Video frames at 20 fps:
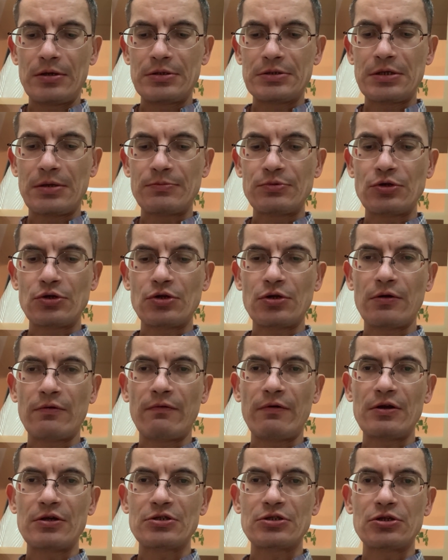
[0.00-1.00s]
Some sort
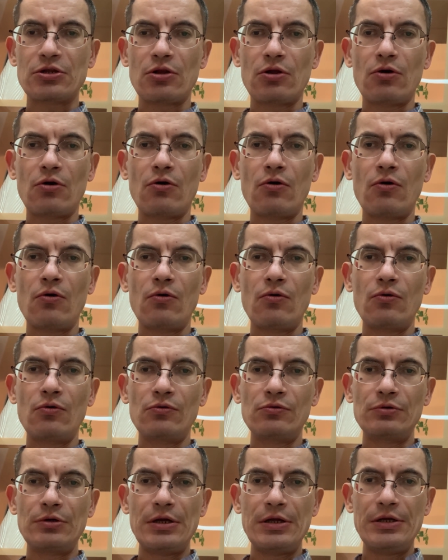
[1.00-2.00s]
of a slow
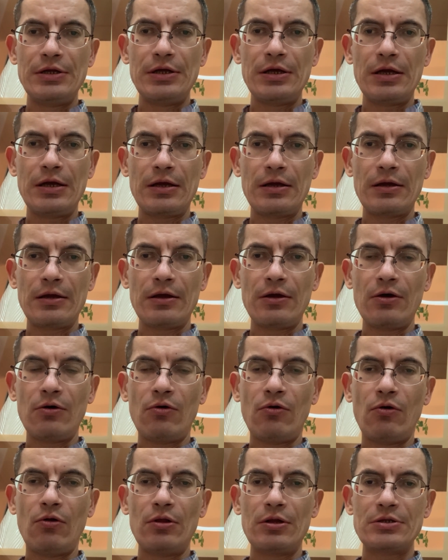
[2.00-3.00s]
reading
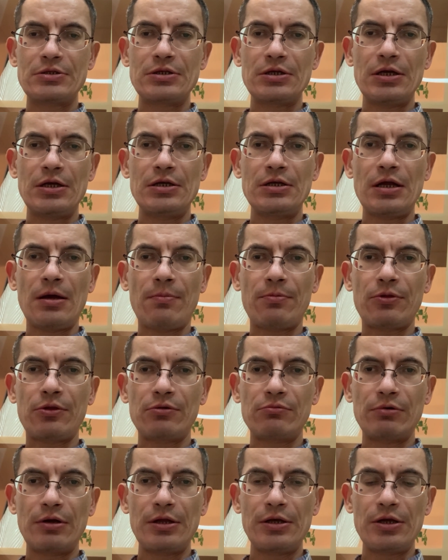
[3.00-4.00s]
or in-depth
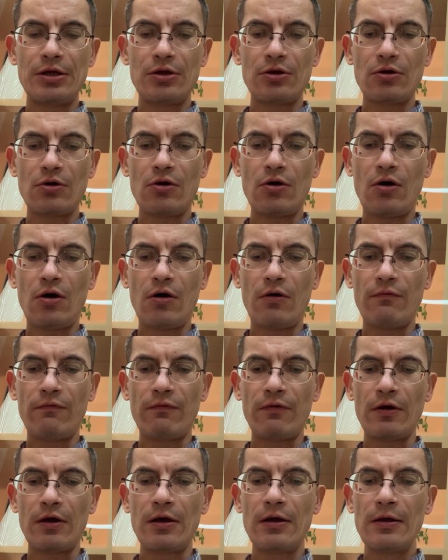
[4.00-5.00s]
reading of
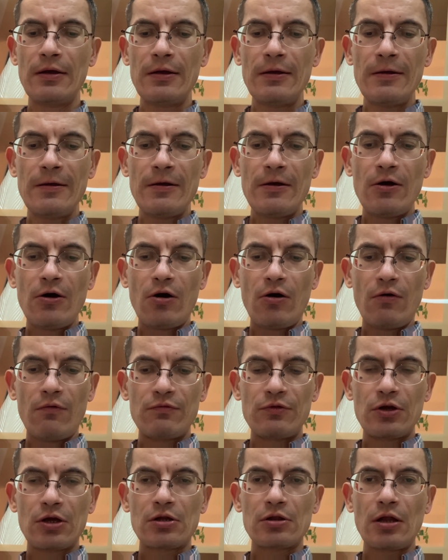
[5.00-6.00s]

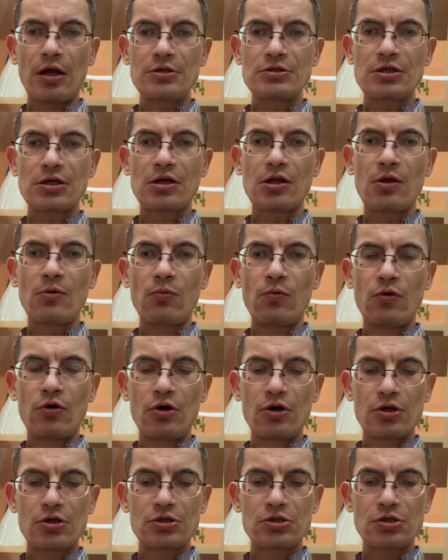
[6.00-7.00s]
the classical
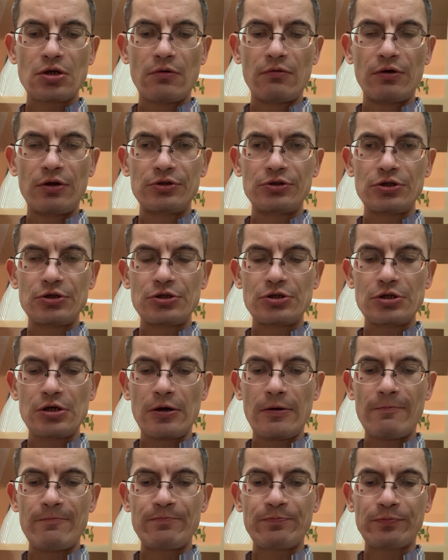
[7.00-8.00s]
works of
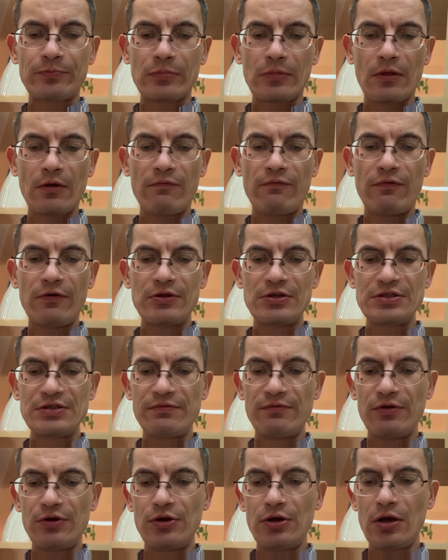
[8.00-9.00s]
literature. For this
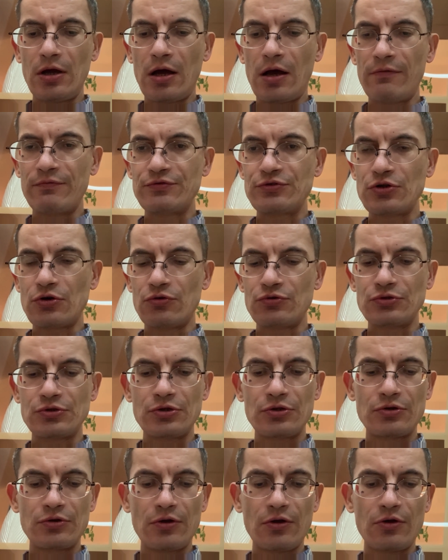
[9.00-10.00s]
video, I've
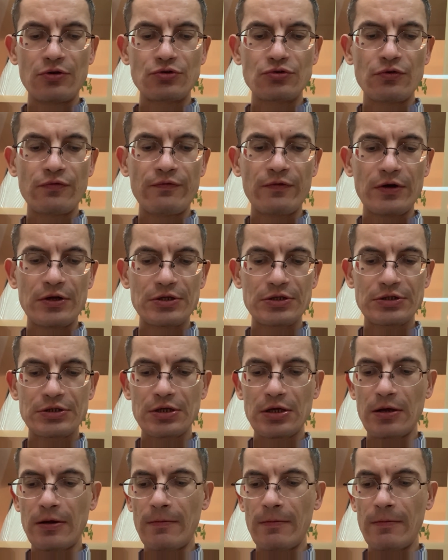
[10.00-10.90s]
chosen to first